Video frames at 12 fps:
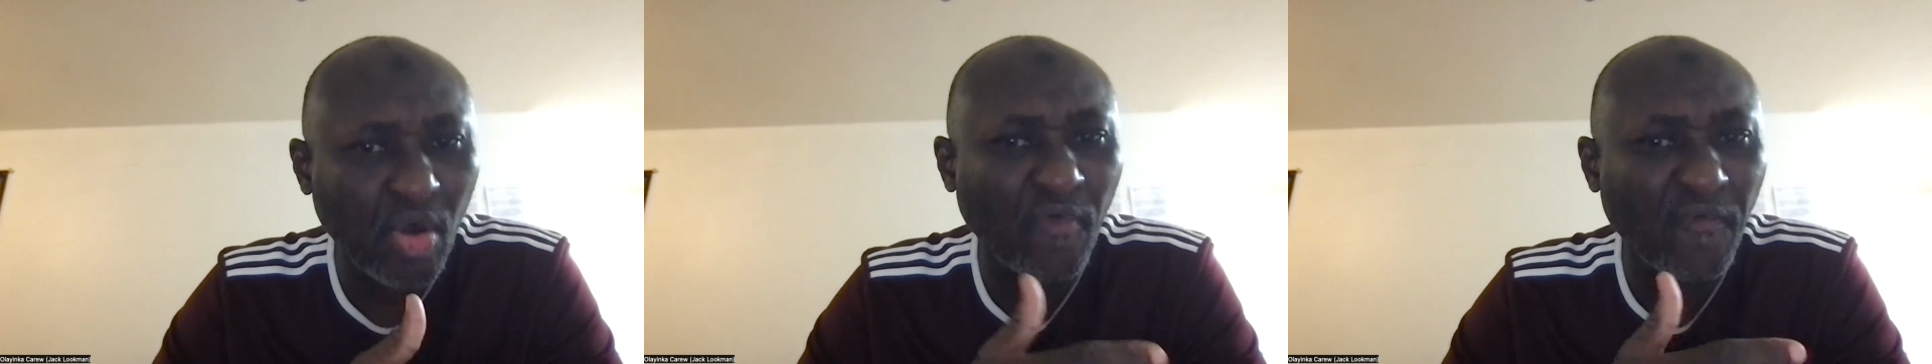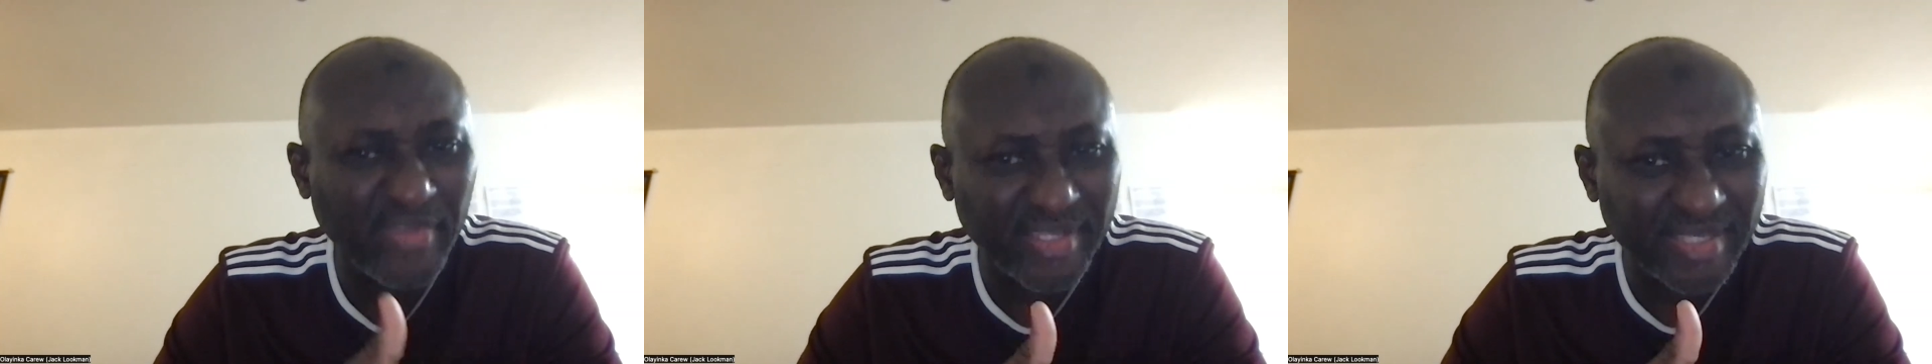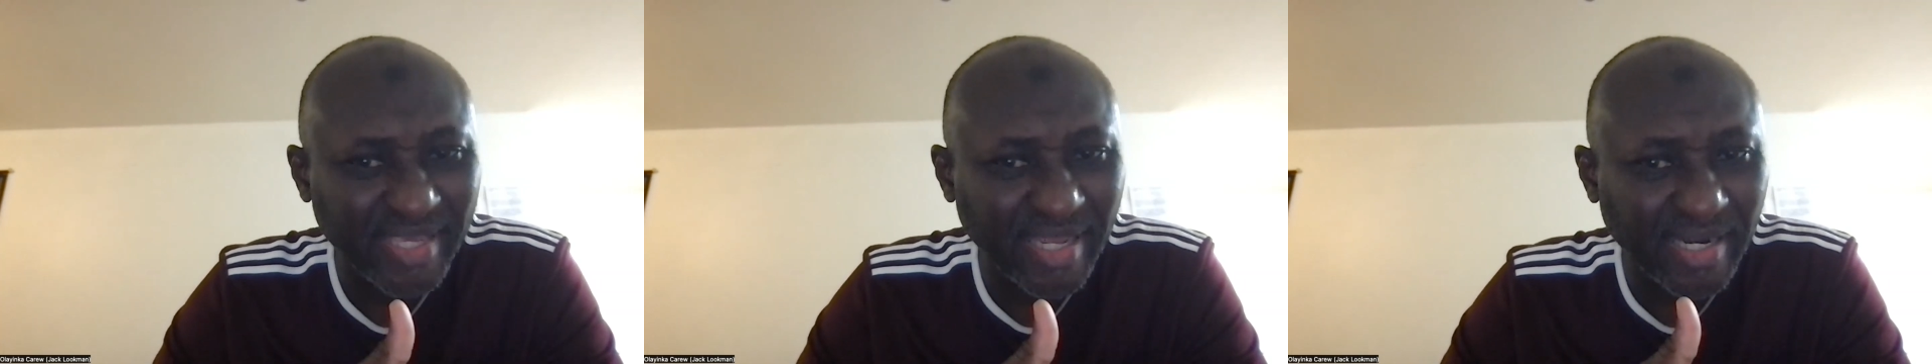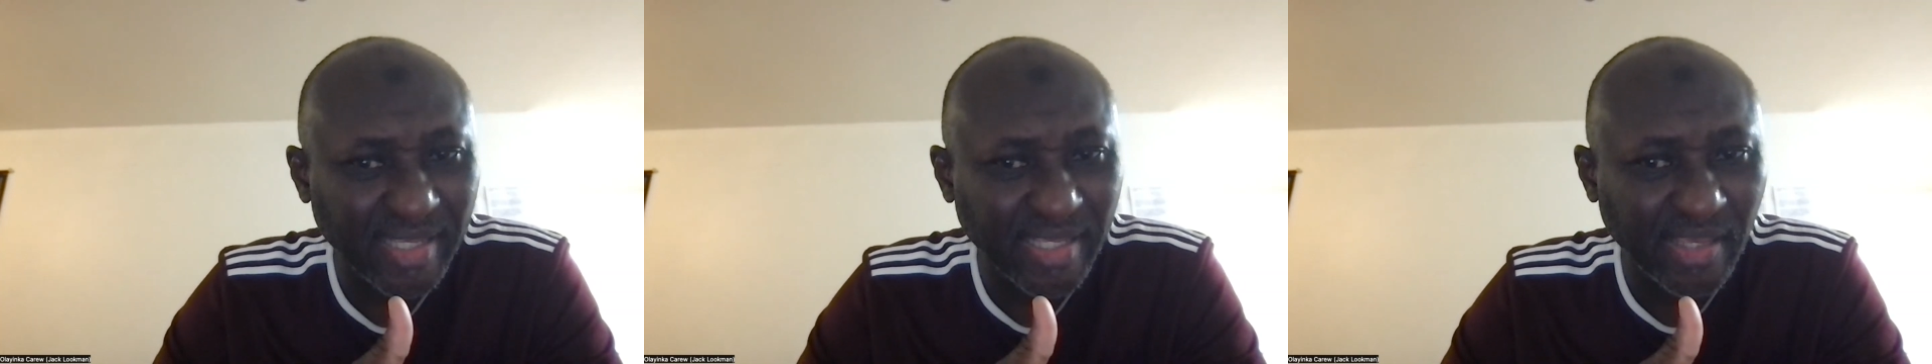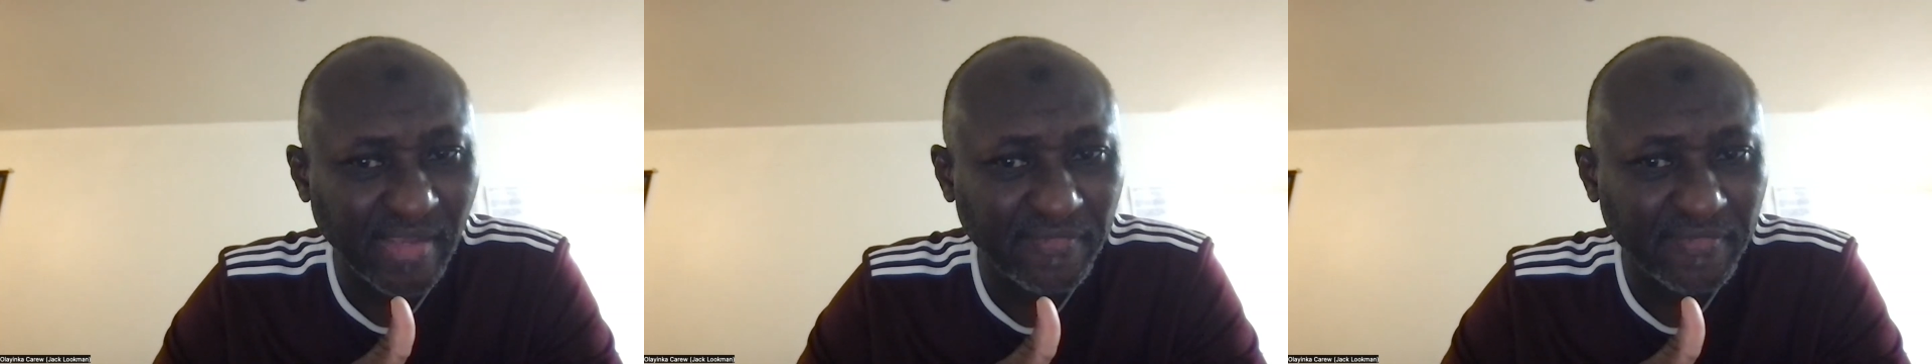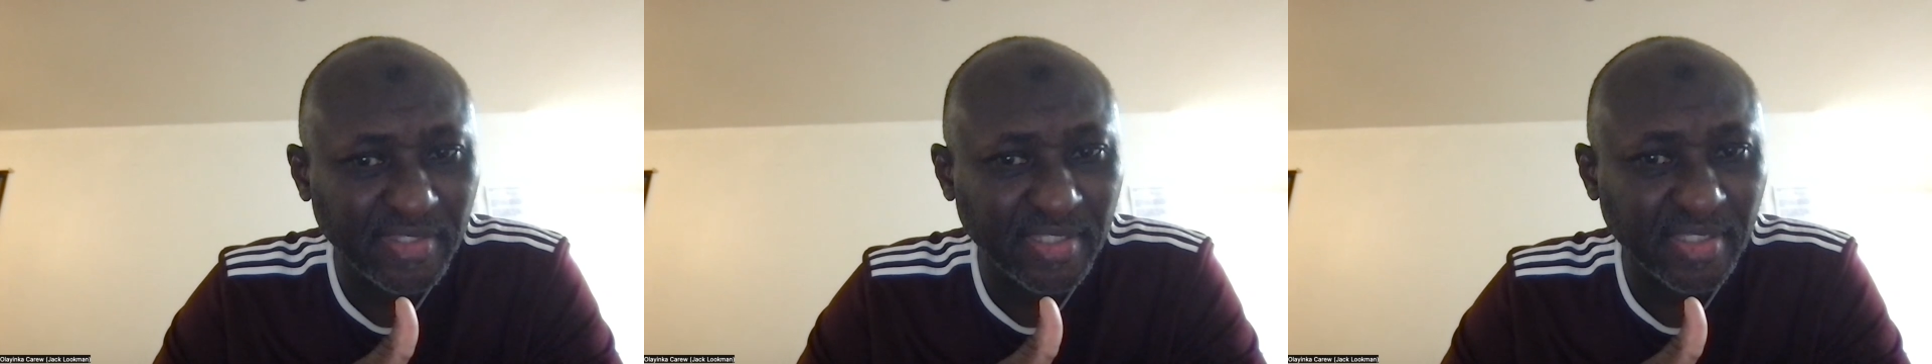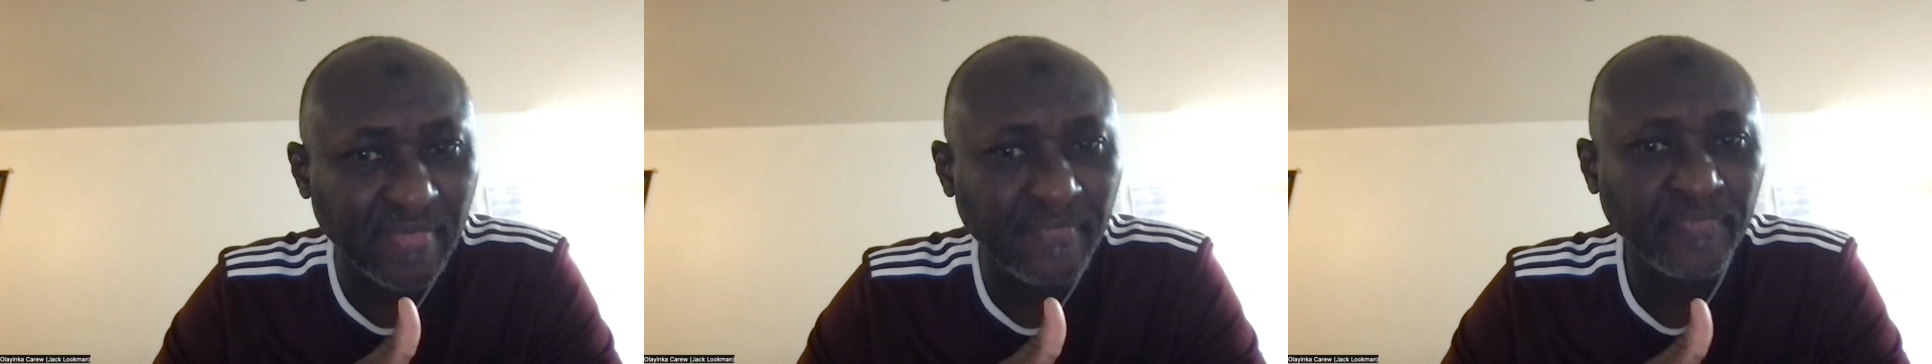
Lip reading: or physical gifts,